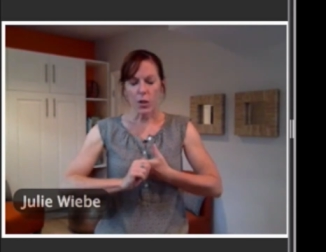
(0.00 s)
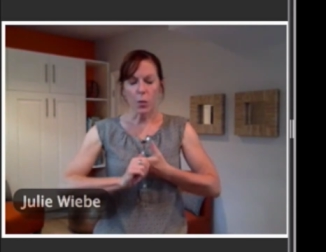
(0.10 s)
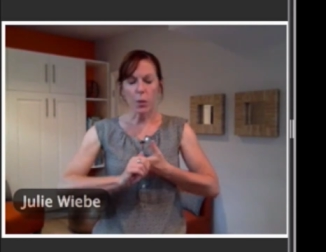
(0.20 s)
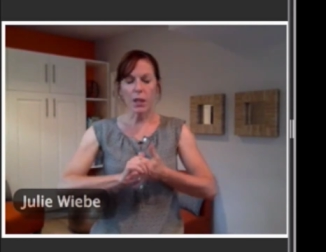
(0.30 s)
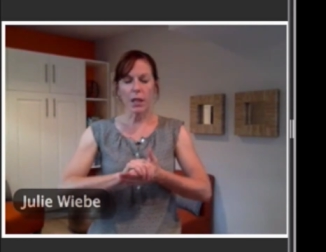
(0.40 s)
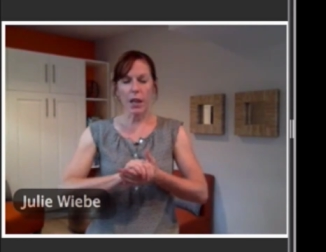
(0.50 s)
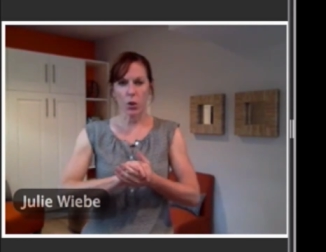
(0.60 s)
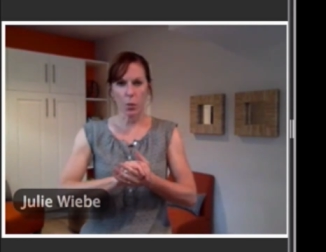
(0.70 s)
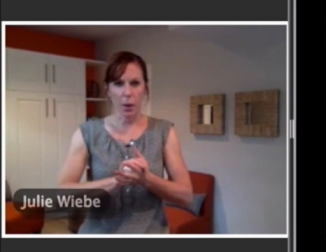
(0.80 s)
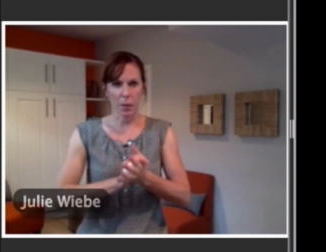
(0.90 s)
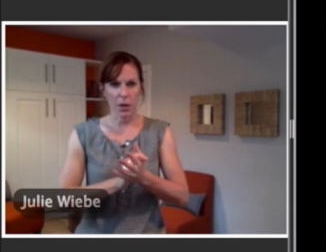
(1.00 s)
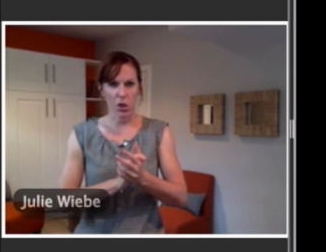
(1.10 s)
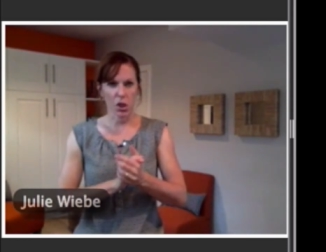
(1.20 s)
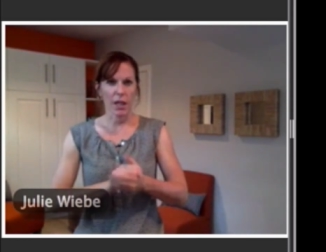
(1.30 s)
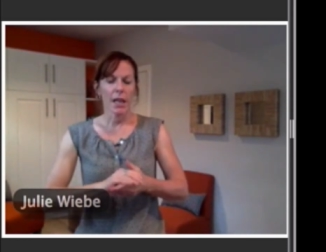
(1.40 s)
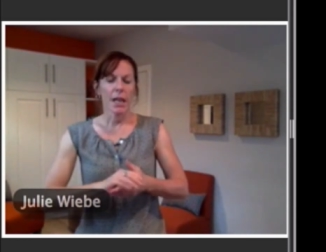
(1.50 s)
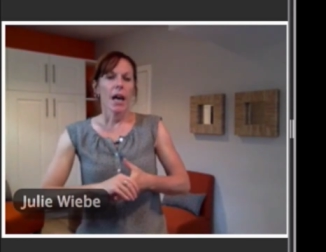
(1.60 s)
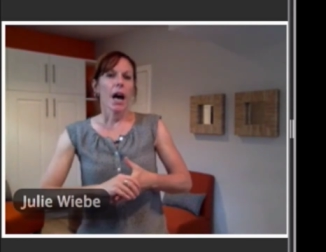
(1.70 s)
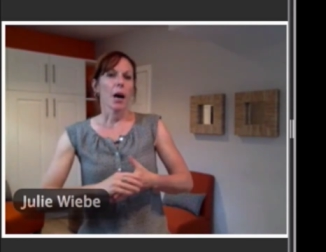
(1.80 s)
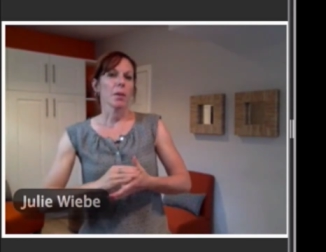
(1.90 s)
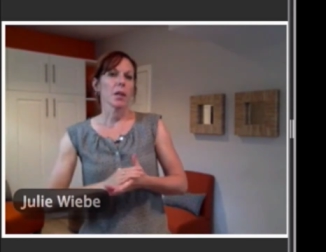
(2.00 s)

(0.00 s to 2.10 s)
the pediatric population? Um,